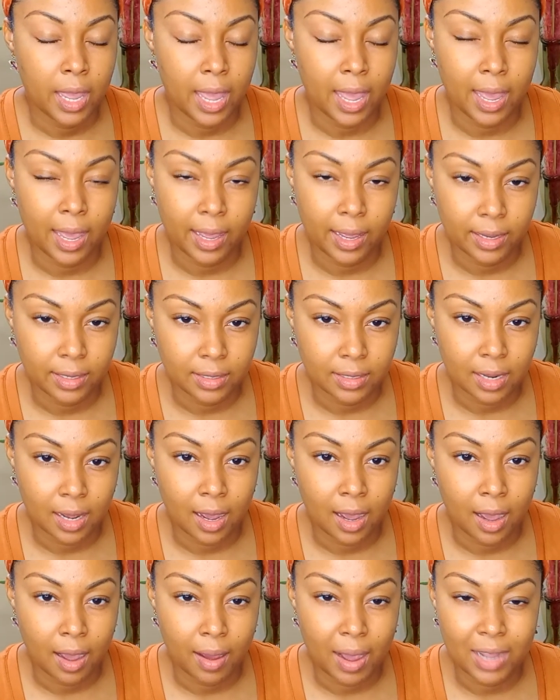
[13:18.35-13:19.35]
and
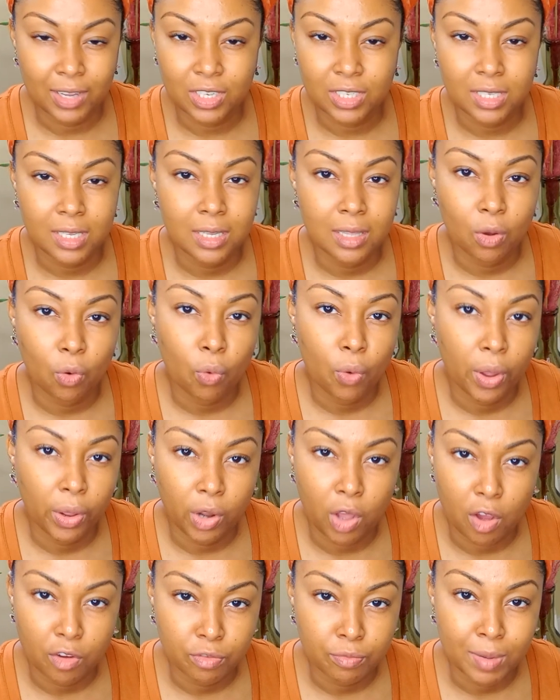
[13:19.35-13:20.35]
I just need the oil
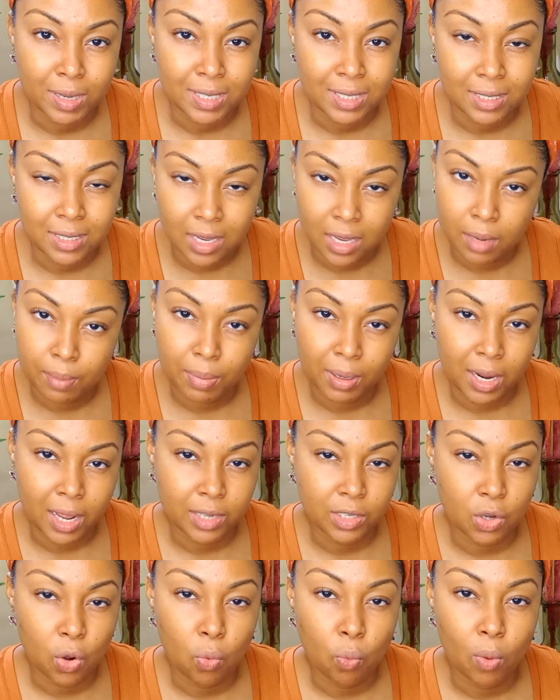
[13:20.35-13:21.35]
off my skin, but I
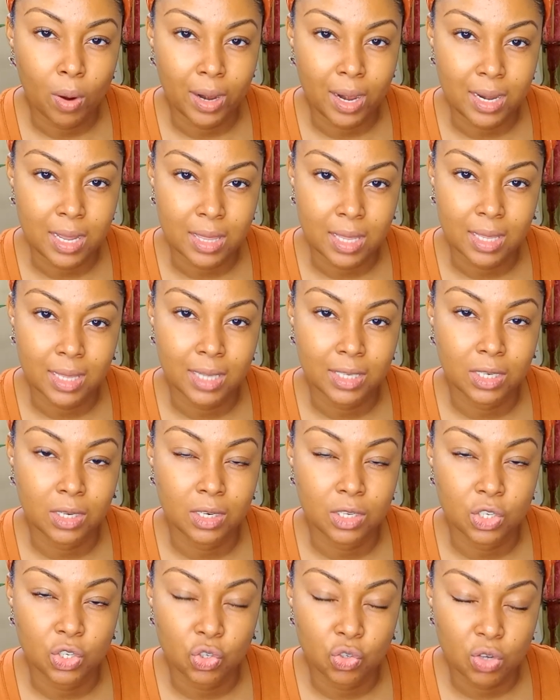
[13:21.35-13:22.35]
don't want anything that's
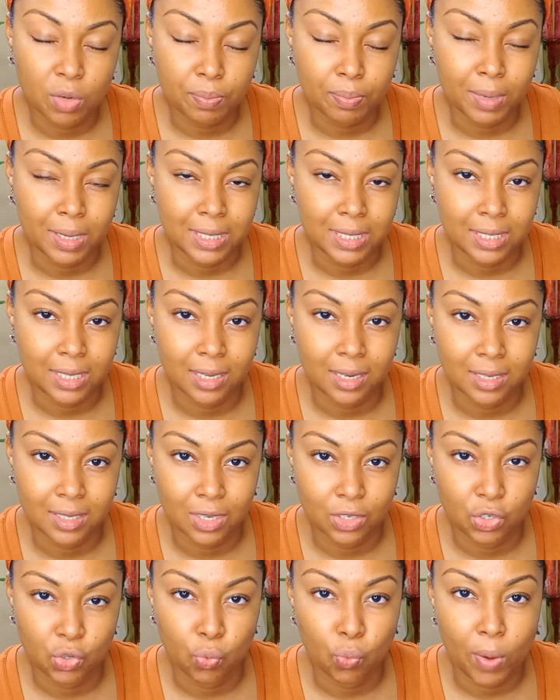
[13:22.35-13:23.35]
going to strip my skin in
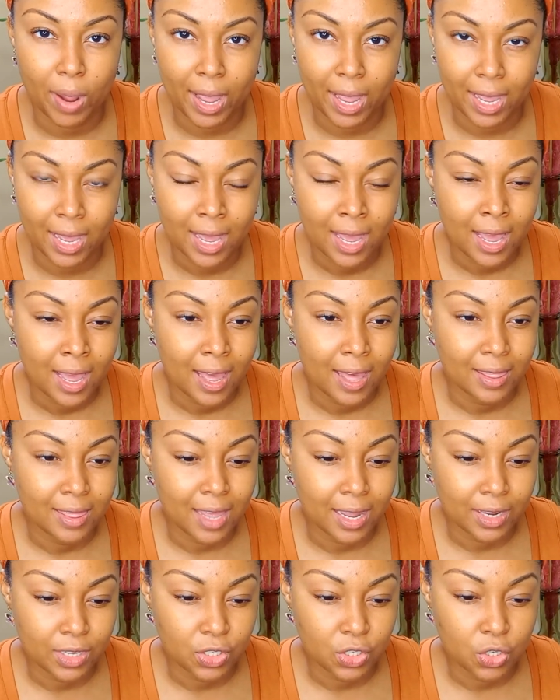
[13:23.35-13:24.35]
such a way
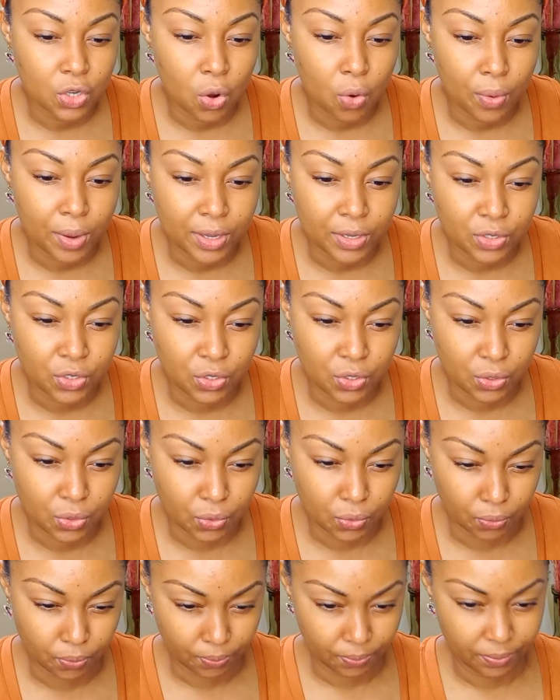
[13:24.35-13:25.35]
that it's going
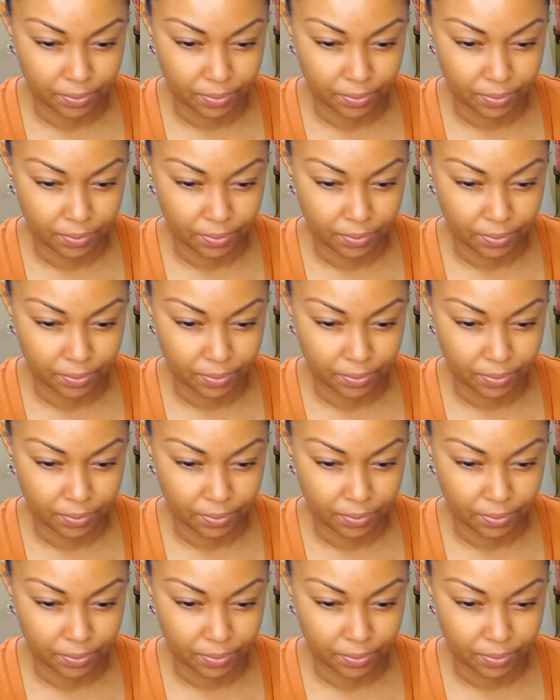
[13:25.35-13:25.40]
to,